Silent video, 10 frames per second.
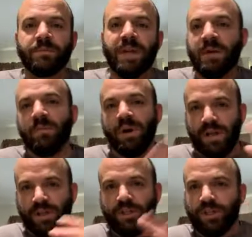me,
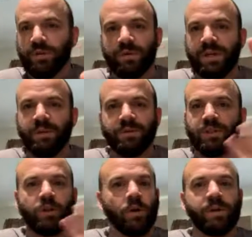but it was
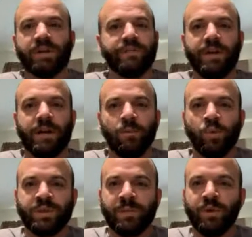a totally different animal
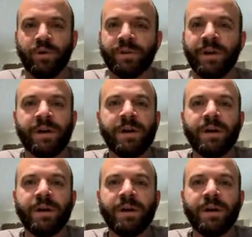once I put her in there.